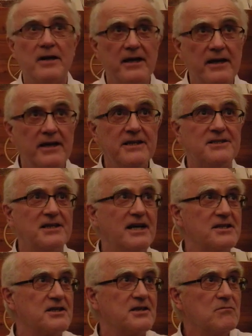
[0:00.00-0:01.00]
He
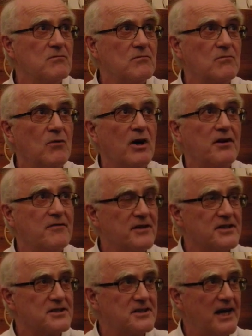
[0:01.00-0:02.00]
says in one of
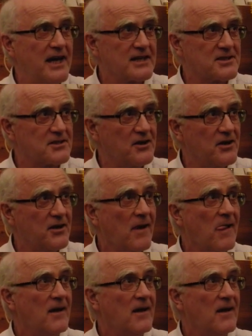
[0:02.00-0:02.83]
his texts that